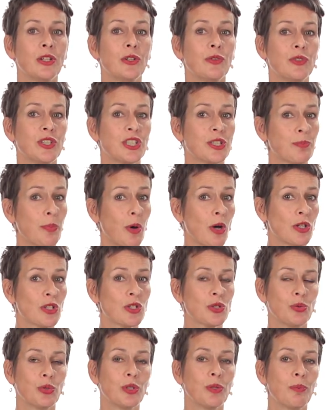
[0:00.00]
respond
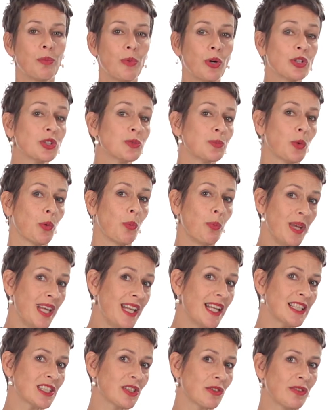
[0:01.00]
to the multiple
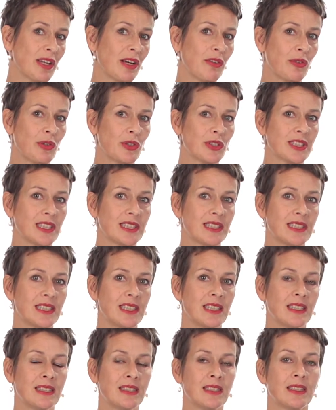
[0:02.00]
meanings of
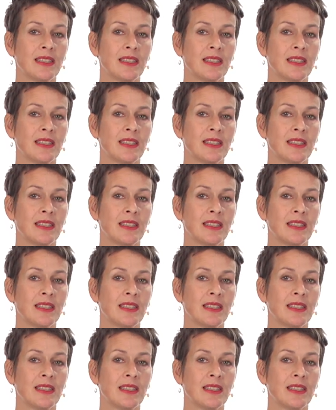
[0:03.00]
diversity.